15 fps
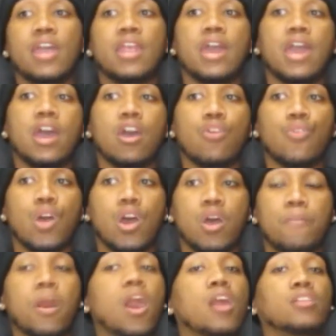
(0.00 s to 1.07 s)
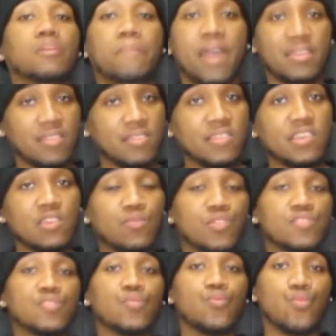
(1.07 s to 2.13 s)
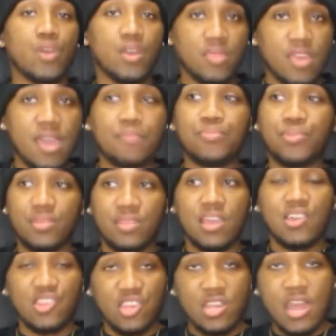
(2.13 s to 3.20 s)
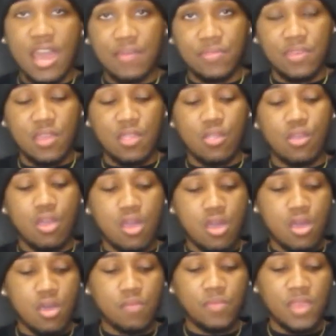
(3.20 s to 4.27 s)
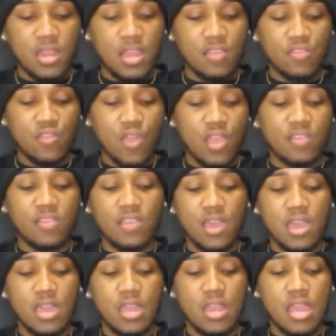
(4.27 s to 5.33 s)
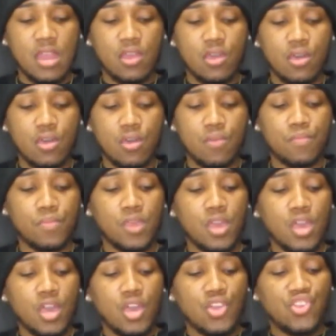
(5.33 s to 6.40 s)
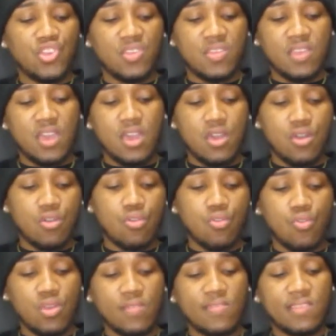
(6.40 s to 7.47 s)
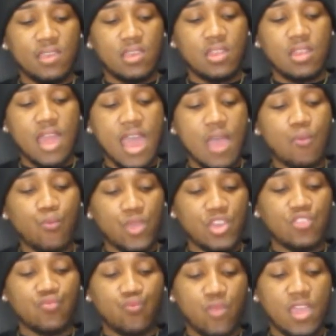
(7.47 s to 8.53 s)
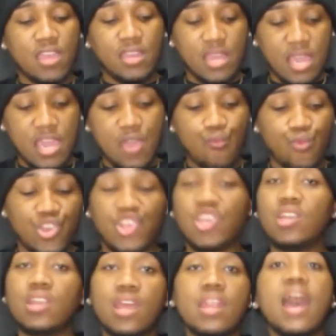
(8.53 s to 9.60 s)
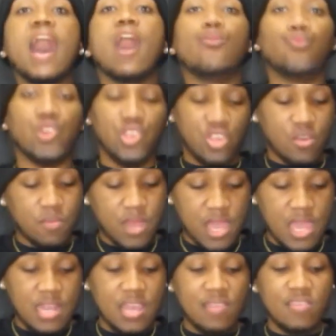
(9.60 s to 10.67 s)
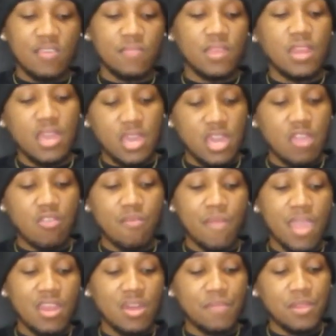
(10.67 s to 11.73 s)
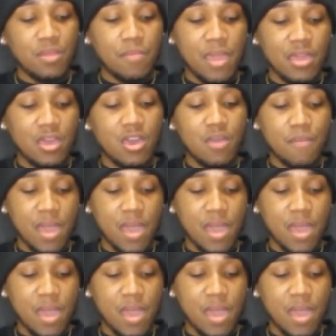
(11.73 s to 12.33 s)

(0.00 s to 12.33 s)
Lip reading: how All About the Tea was the one that put that shit out there. Then they start saying that Giselle did not wish Ray dead, which she did not wish him dead. That's something that Karen made up in the back of her